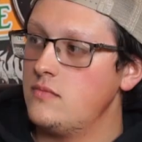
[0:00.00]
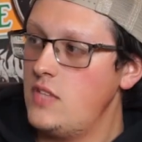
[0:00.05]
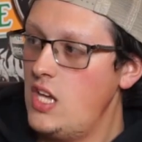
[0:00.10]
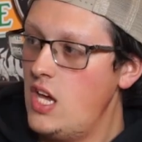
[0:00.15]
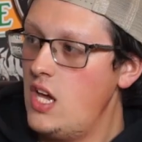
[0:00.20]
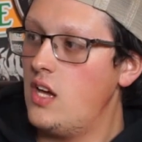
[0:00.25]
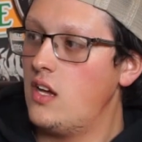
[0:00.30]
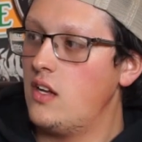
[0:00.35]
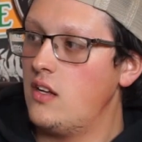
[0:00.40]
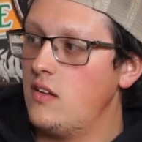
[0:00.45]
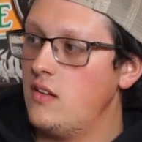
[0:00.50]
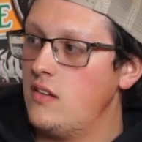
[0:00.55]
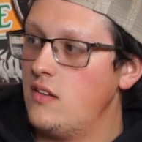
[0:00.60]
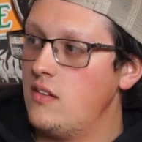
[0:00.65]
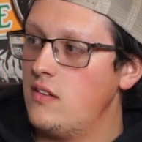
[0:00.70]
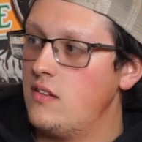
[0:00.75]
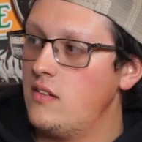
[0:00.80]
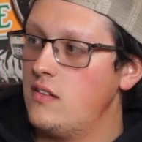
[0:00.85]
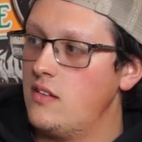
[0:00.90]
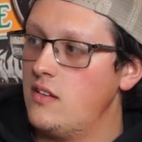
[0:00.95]
Yeah.
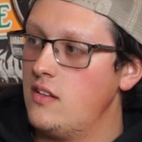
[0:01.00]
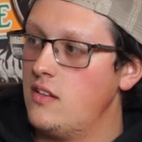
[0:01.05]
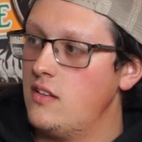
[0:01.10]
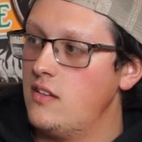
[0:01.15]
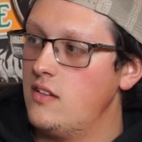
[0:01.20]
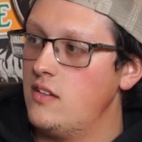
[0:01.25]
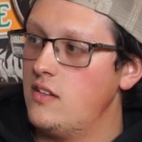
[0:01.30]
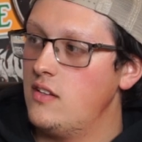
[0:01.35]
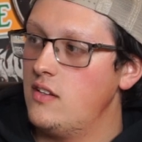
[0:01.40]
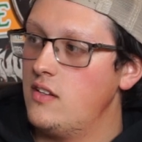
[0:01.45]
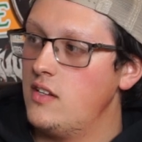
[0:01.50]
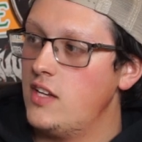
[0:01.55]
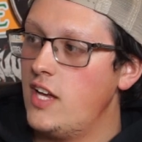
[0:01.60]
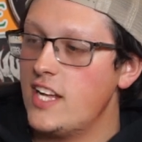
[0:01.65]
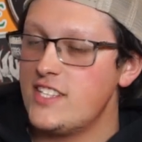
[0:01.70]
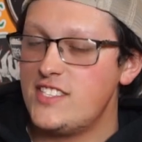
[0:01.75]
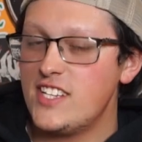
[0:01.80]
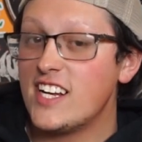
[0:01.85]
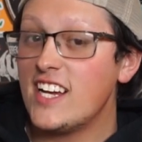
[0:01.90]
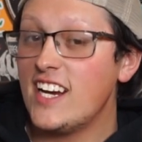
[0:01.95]

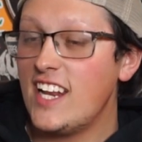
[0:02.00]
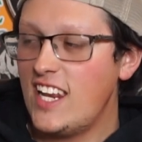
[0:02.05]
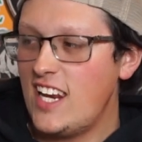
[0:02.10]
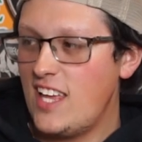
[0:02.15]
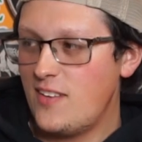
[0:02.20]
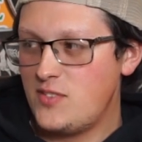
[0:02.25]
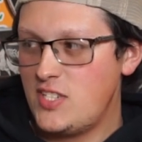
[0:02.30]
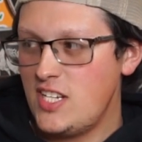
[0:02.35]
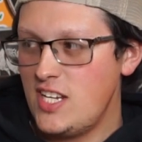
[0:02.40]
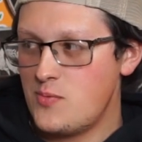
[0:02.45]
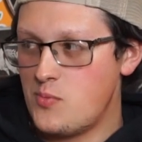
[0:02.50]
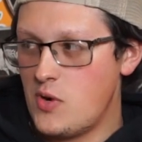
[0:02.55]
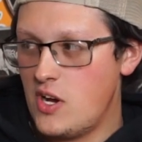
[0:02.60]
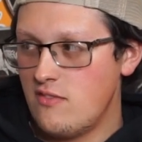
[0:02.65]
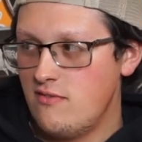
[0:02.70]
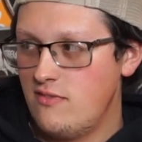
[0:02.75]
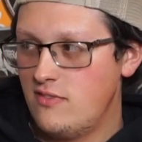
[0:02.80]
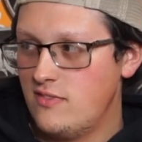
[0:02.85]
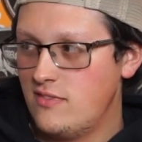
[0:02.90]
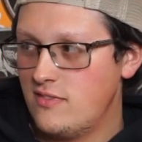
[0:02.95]
It's like an NFT,
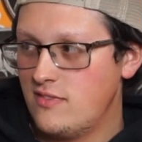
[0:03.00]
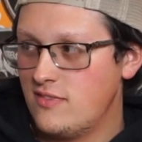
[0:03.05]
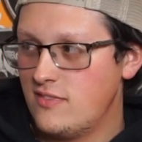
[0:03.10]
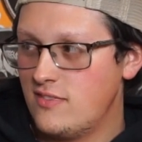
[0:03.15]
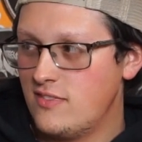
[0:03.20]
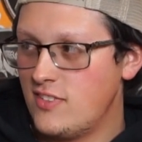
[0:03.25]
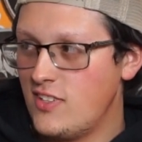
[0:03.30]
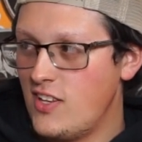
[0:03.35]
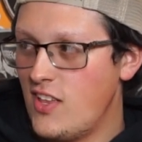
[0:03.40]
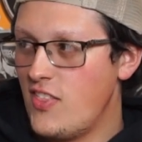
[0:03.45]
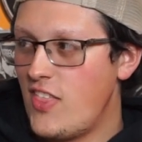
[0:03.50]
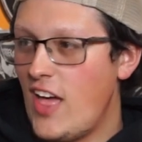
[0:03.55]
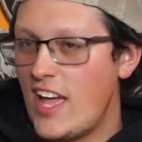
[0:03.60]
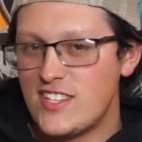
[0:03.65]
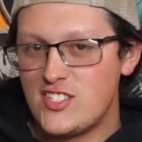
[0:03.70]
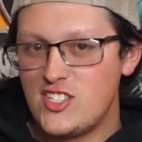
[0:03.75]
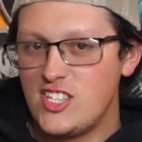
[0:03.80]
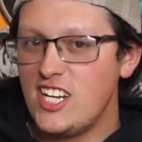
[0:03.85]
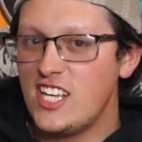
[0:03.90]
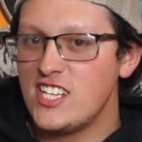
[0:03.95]
bro.
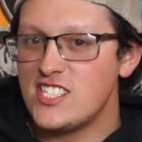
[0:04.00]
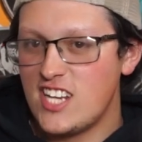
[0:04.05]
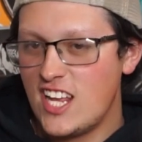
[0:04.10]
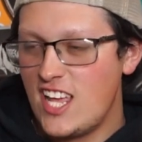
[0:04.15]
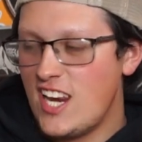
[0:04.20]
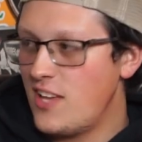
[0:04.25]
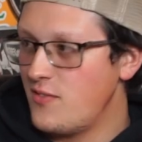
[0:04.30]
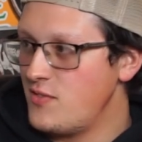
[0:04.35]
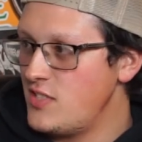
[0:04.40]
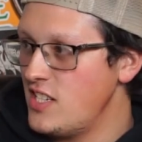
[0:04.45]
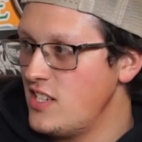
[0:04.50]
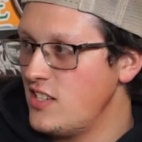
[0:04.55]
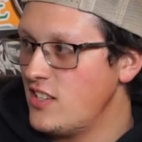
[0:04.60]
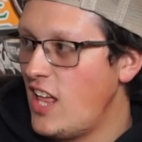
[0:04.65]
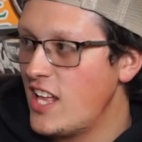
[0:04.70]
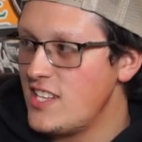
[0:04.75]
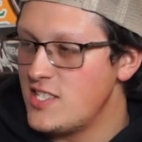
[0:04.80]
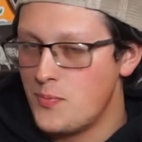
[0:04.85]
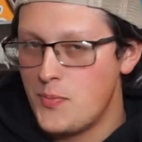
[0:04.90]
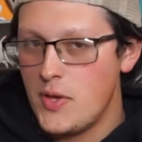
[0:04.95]
That CD is an NFT.
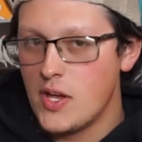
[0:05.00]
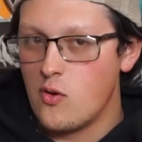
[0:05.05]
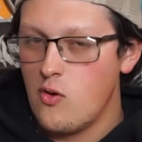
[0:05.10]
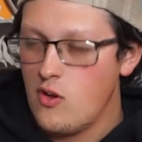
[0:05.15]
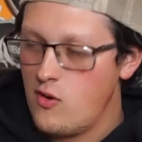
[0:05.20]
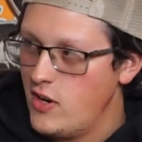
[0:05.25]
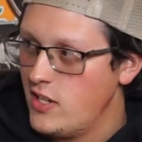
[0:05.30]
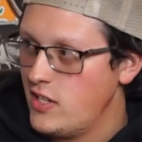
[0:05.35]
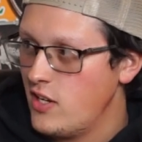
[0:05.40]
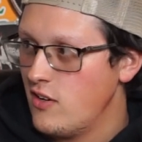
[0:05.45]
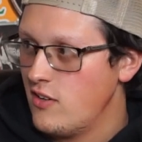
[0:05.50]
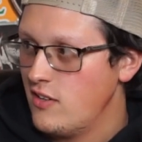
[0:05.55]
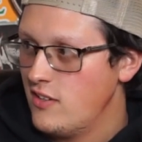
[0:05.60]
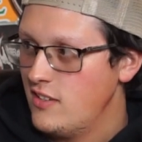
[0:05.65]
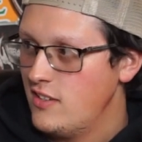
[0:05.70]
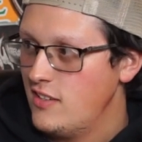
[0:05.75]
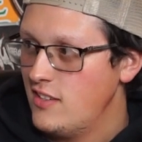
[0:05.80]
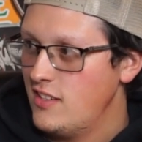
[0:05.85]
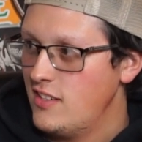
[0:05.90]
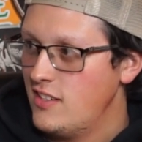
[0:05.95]
That's a Bitcoin right there.
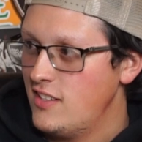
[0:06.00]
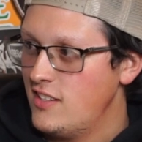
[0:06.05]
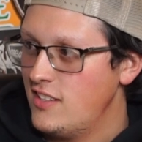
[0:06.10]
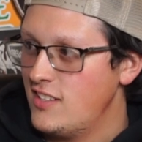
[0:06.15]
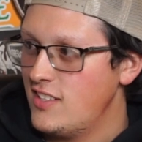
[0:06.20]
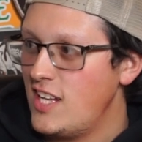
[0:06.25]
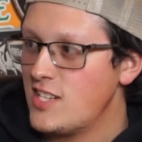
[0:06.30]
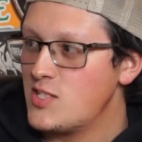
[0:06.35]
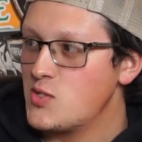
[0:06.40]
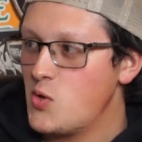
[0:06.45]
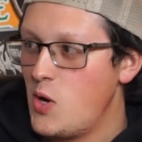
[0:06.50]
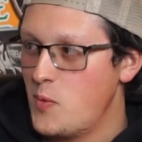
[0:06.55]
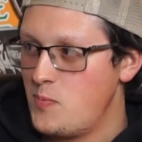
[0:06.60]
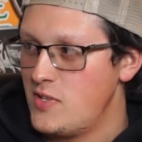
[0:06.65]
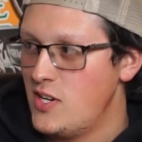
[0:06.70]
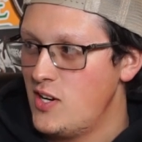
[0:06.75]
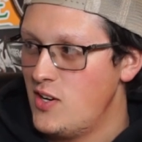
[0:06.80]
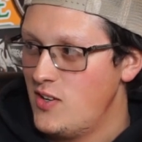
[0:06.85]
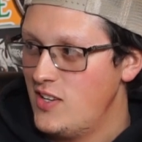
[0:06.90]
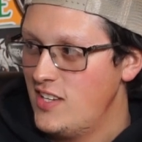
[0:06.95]
That's
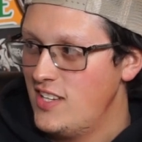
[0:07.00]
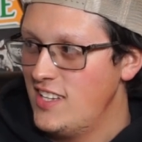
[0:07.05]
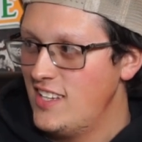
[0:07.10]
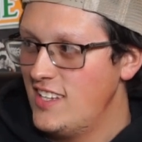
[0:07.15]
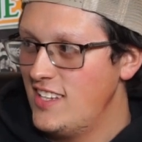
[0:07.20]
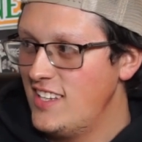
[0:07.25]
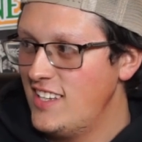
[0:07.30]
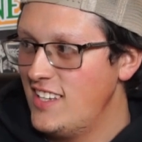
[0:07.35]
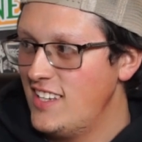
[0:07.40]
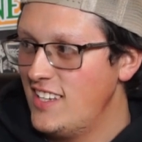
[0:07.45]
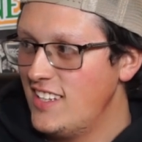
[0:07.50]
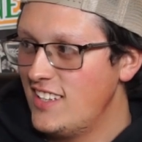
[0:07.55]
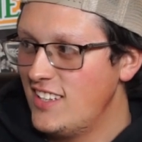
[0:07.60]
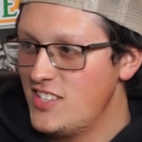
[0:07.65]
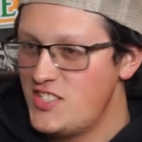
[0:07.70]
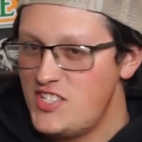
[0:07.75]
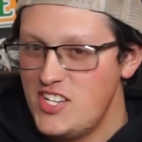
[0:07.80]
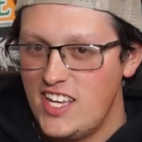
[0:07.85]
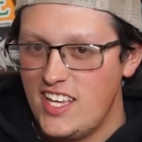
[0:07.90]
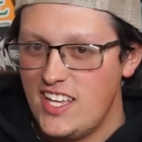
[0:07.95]
crypto.
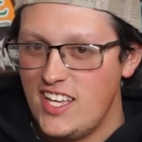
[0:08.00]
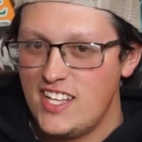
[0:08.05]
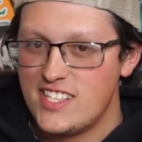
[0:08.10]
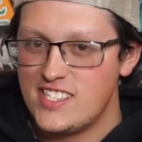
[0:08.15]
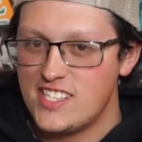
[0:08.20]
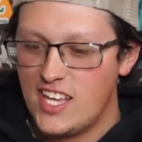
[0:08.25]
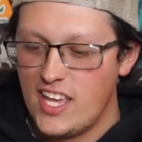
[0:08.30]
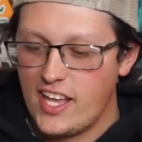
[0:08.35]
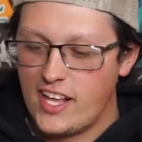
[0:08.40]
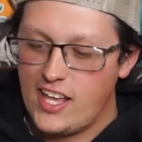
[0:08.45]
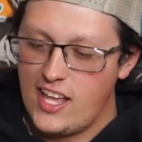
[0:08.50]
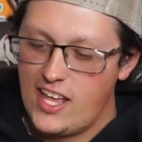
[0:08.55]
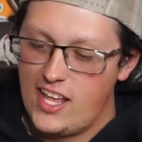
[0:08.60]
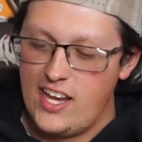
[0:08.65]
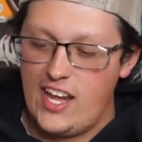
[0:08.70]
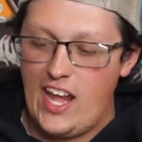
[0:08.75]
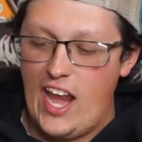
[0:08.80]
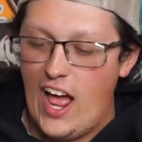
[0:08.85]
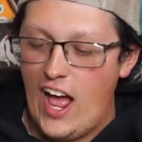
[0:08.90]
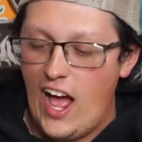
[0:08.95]
Legit. It's like,
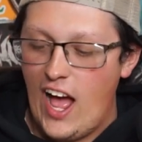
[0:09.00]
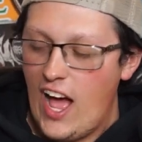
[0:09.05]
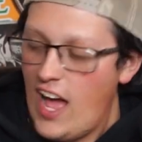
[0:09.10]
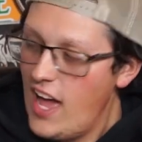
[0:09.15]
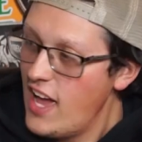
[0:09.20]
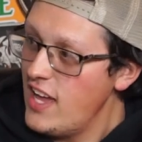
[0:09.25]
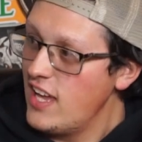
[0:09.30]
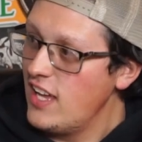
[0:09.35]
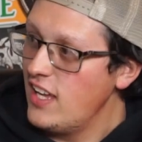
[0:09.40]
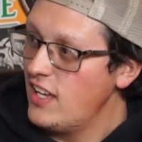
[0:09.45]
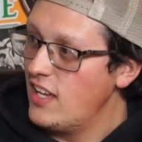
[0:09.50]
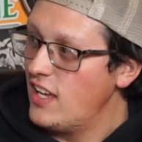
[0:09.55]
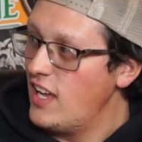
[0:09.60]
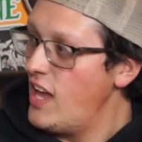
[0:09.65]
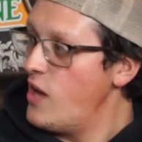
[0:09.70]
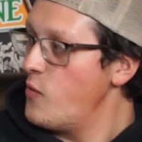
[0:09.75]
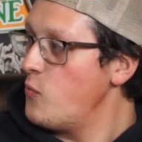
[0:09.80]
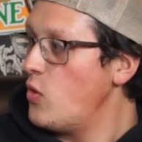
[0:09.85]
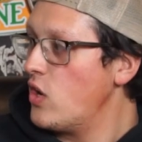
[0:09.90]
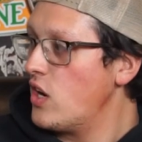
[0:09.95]
I
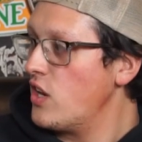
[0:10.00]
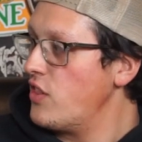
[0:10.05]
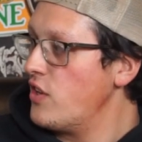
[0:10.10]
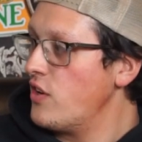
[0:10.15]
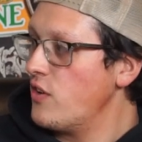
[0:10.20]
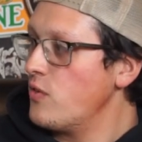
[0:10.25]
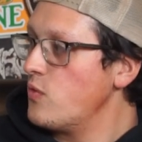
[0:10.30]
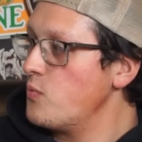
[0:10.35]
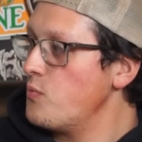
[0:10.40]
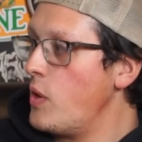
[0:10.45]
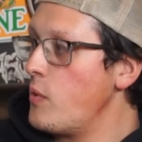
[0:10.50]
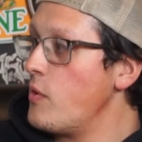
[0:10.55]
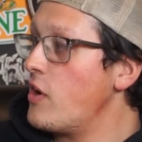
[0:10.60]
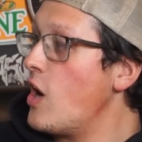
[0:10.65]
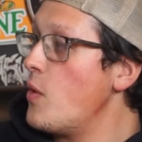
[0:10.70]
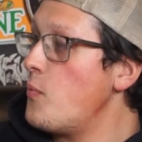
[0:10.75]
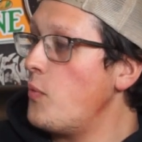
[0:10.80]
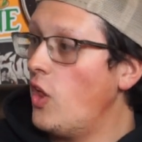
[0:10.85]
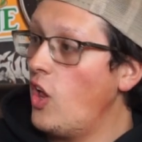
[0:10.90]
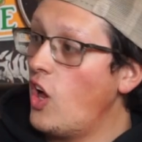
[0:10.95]
am one of the maybe a
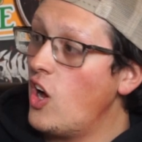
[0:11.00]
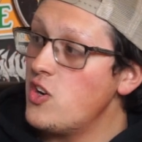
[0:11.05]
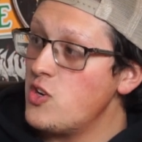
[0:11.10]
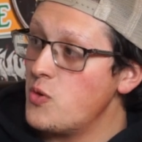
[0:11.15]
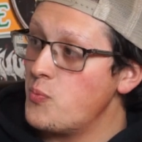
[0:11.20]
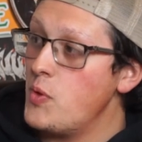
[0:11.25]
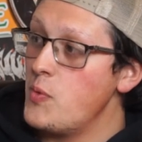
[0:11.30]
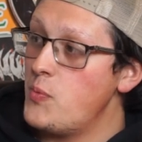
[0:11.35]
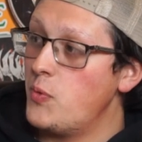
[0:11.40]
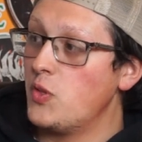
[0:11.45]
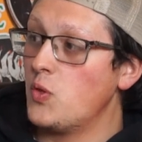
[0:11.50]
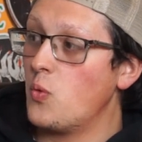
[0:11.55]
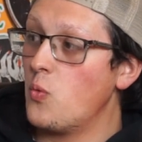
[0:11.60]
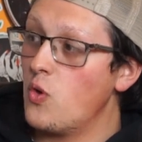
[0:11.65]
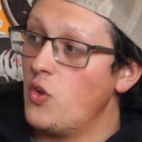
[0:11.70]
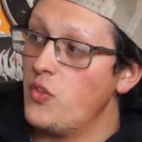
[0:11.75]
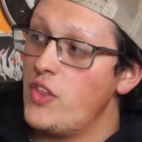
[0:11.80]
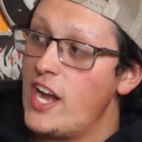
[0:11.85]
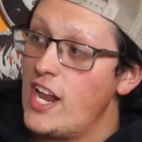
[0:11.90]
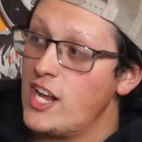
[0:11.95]
couple hundred people in the
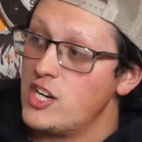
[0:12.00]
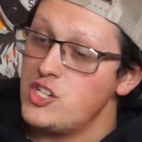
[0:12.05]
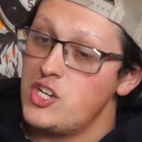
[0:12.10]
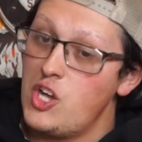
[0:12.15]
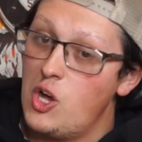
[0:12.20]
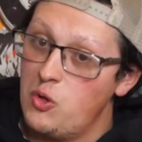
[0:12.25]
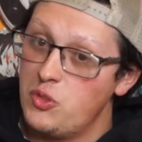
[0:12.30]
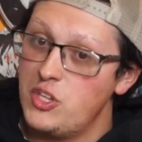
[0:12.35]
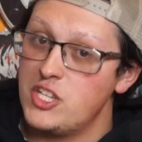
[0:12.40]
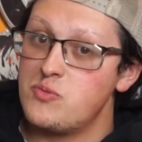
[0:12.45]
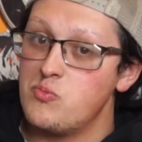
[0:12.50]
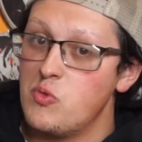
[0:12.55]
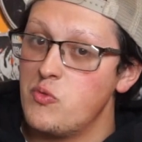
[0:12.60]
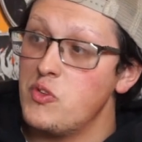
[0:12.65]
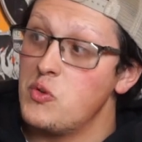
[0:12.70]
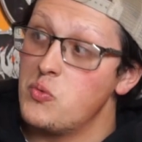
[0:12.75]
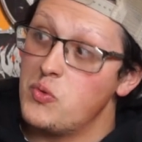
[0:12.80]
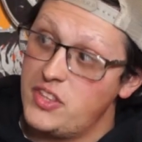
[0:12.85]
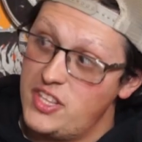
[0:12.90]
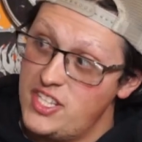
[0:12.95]
world that actually own this
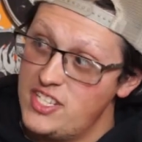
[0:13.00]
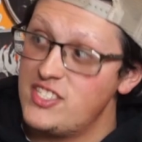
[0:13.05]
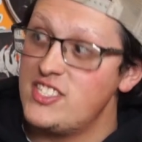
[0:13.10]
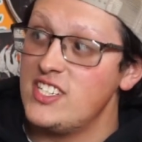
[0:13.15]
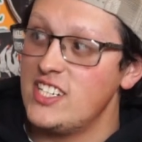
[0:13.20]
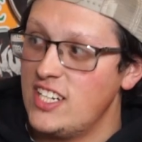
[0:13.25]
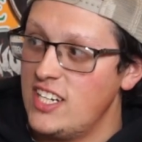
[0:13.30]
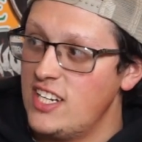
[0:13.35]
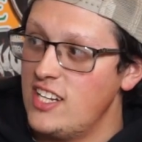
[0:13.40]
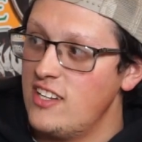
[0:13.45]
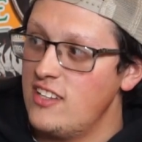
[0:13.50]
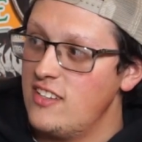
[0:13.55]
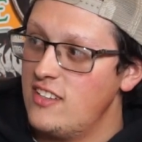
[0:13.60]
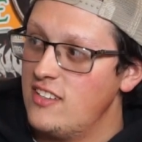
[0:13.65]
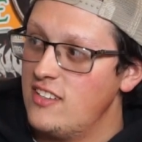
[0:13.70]
movie with this scene in it.